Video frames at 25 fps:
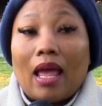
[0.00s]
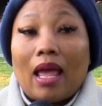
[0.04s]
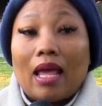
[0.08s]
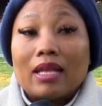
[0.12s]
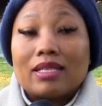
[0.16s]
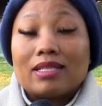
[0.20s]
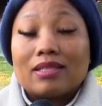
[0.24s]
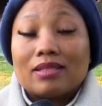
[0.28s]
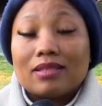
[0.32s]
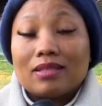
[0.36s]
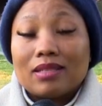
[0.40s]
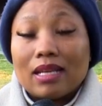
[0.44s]

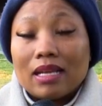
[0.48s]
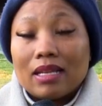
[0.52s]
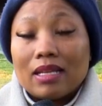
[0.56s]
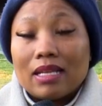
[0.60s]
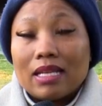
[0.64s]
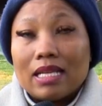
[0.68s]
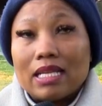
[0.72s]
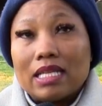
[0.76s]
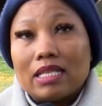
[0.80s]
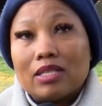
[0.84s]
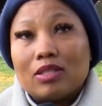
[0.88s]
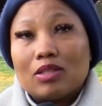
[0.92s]

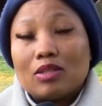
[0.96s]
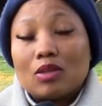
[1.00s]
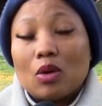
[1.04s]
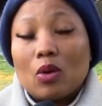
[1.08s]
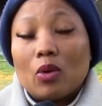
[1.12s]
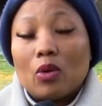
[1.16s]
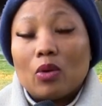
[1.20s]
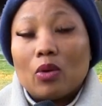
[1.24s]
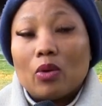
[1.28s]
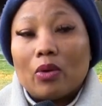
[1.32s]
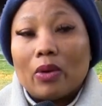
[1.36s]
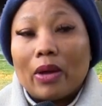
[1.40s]
Sadly
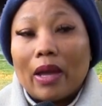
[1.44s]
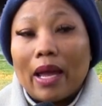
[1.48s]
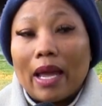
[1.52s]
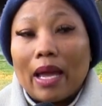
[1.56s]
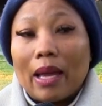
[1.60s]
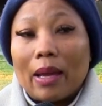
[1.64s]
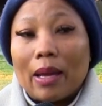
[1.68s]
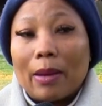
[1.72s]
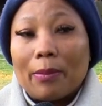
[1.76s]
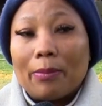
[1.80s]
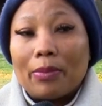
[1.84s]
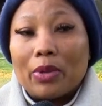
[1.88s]
so,
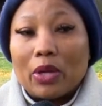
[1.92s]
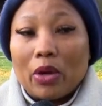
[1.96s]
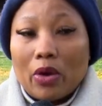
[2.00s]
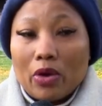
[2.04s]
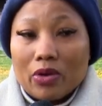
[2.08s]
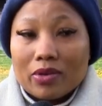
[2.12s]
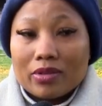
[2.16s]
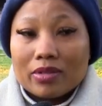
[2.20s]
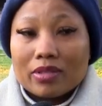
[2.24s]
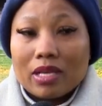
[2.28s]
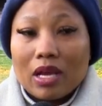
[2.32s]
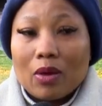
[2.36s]

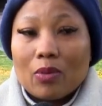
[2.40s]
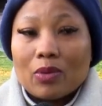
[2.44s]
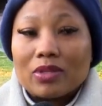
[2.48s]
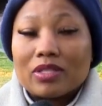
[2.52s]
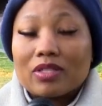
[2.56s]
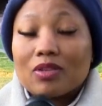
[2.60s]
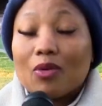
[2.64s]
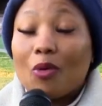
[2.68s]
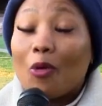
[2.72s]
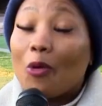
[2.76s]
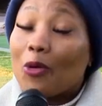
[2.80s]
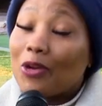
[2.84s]
because I
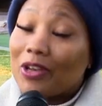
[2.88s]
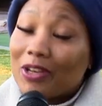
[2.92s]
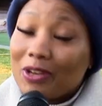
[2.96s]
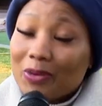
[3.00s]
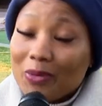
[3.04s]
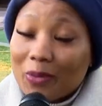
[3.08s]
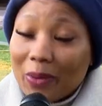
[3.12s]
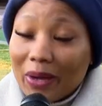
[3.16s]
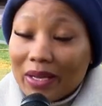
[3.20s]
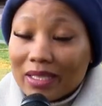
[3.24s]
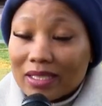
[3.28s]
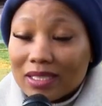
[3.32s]
was the only
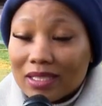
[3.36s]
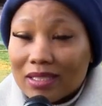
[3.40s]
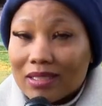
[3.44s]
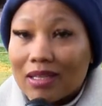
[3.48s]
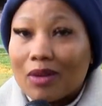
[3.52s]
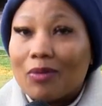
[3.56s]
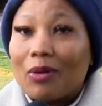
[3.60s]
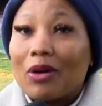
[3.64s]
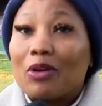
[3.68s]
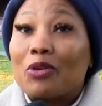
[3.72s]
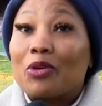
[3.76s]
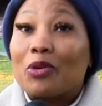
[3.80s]
one in
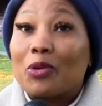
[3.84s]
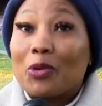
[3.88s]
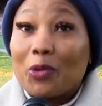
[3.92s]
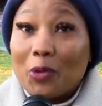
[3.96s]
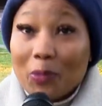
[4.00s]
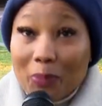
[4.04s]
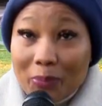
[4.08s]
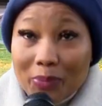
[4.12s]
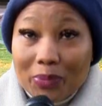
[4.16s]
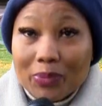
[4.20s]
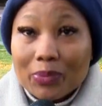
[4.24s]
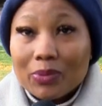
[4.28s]
our
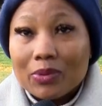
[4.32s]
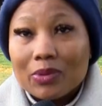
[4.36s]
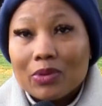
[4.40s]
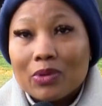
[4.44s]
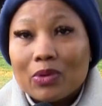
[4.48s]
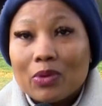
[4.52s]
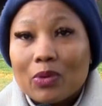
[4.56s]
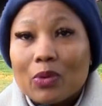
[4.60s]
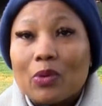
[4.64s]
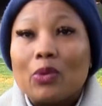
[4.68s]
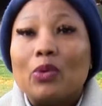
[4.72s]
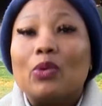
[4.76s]
group
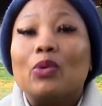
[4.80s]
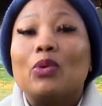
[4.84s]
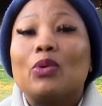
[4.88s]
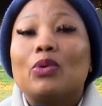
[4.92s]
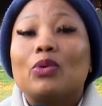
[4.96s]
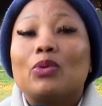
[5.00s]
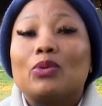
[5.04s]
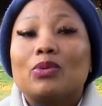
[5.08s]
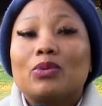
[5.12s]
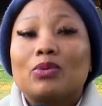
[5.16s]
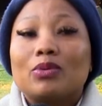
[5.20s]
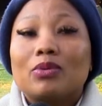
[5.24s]

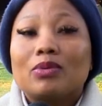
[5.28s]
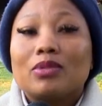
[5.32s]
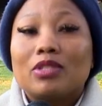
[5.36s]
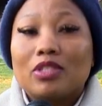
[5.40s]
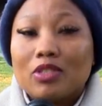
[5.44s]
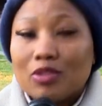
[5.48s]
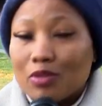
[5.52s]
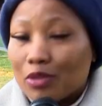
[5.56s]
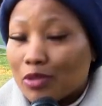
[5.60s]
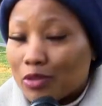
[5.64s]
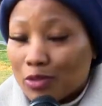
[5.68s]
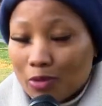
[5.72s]
who
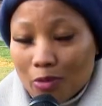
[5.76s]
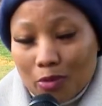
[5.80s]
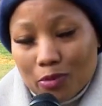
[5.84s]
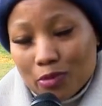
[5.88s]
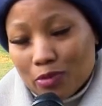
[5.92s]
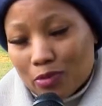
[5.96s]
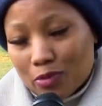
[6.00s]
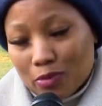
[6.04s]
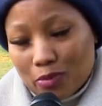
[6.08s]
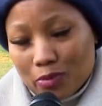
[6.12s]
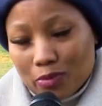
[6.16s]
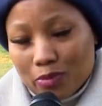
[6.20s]
did not go
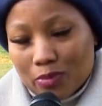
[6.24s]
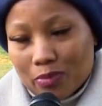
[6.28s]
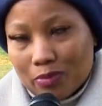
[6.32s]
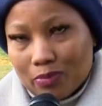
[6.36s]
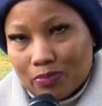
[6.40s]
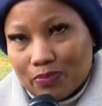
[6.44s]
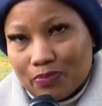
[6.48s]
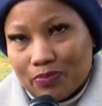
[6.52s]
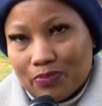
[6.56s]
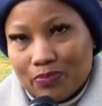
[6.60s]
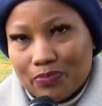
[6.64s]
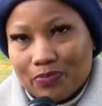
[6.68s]
through.
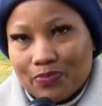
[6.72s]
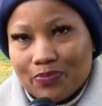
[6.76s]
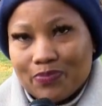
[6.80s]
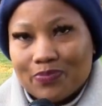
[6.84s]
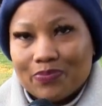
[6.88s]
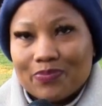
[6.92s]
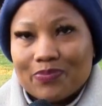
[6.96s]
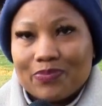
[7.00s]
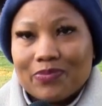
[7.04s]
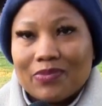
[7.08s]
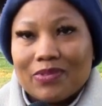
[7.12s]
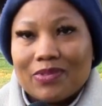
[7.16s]

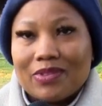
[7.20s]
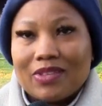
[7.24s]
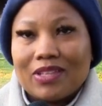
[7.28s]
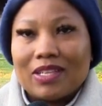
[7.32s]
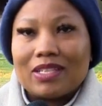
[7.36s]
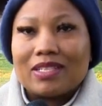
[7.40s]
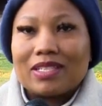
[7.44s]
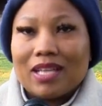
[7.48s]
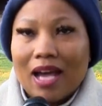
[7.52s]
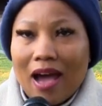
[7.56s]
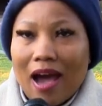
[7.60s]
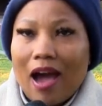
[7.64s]

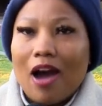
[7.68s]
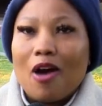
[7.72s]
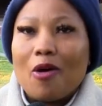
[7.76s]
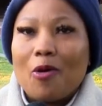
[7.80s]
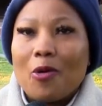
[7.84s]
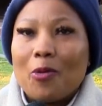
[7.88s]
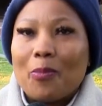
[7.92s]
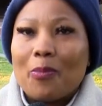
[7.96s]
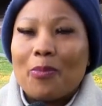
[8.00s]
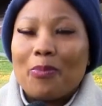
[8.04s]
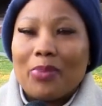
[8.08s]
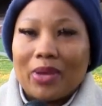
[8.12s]
That's
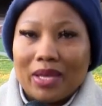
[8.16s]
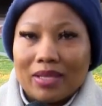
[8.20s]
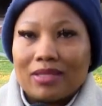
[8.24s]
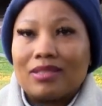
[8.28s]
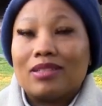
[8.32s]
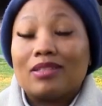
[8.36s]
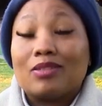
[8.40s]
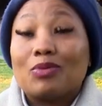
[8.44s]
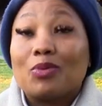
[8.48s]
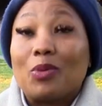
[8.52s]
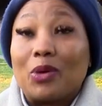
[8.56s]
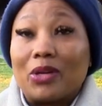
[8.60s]
how bad
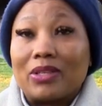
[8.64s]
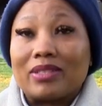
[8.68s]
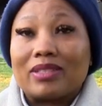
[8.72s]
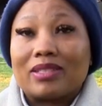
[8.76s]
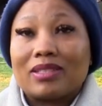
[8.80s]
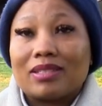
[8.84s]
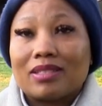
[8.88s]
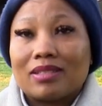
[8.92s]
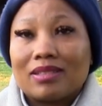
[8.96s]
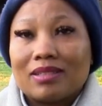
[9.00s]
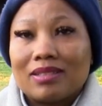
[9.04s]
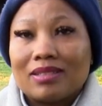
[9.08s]
it
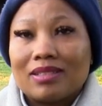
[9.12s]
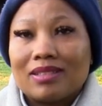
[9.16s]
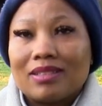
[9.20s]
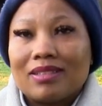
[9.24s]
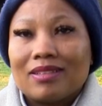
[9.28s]
was.